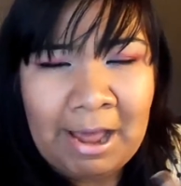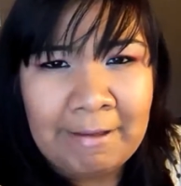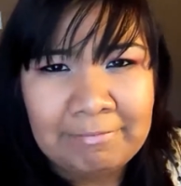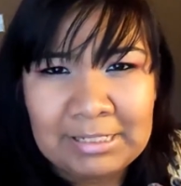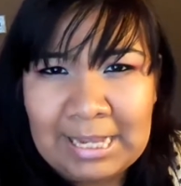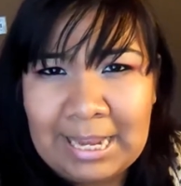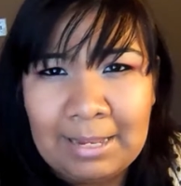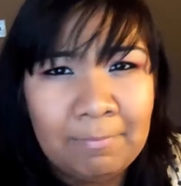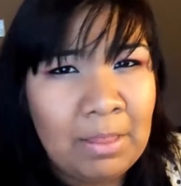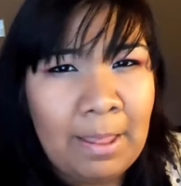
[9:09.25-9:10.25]
I would say
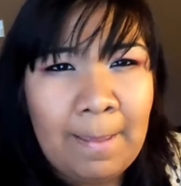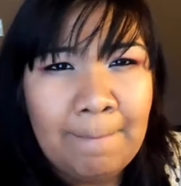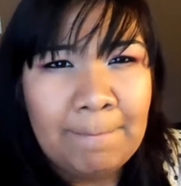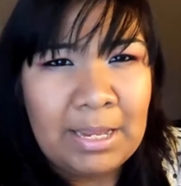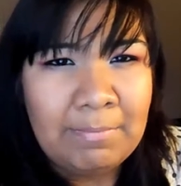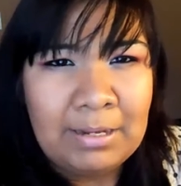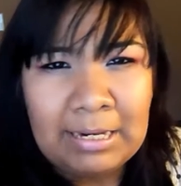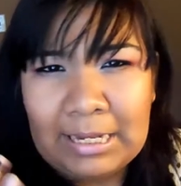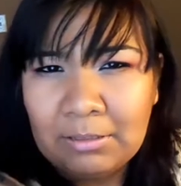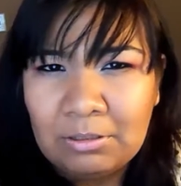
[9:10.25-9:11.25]
maybe
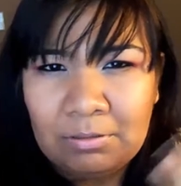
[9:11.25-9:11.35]
like